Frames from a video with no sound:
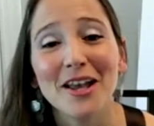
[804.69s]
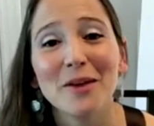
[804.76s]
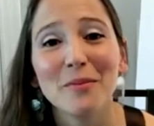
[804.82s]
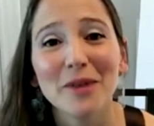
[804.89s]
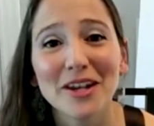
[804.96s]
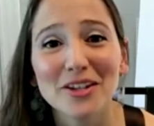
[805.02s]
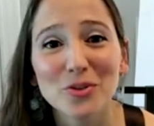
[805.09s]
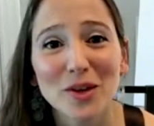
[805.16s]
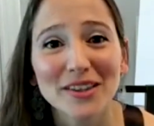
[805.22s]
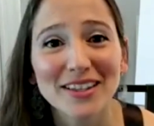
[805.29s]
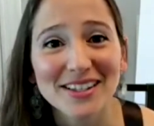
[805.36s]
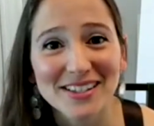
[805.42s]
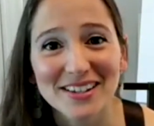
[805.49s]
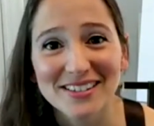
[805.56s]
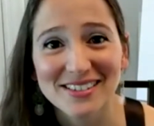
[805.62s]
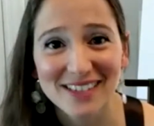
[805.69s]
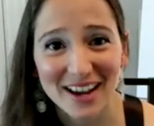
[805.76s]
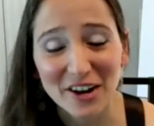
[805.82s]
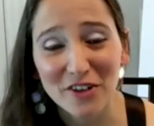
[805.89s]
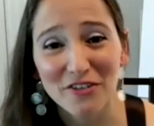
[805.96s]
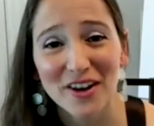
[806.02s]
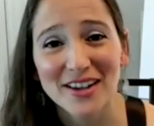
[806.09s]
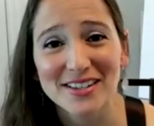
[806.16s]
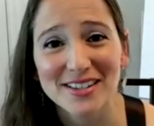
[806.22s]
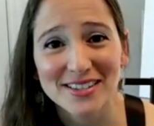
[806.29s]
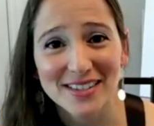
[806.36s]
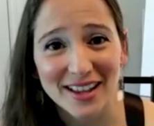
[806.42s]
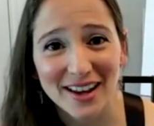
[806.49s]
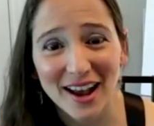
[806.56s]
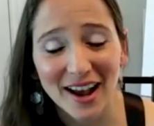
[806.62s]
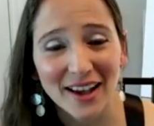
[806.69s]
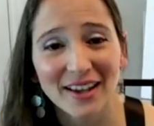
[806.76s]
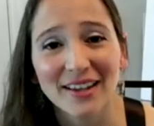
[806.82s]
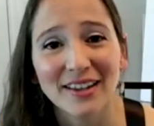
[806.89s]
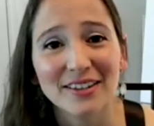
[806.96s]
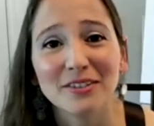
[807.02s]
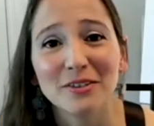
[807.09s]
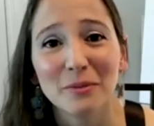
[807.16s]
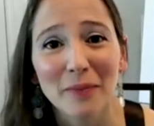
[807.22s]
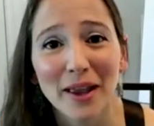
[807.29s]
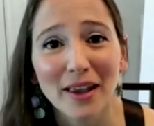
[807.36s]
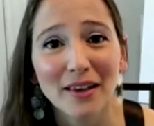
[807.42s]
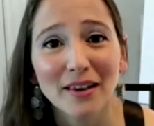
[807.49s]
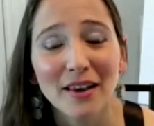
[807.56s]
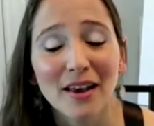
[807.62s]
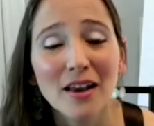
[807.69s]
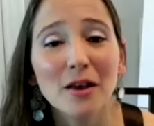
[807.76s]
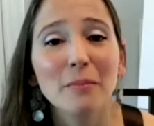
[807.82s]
But guess what? These are sacrifices that I need to make,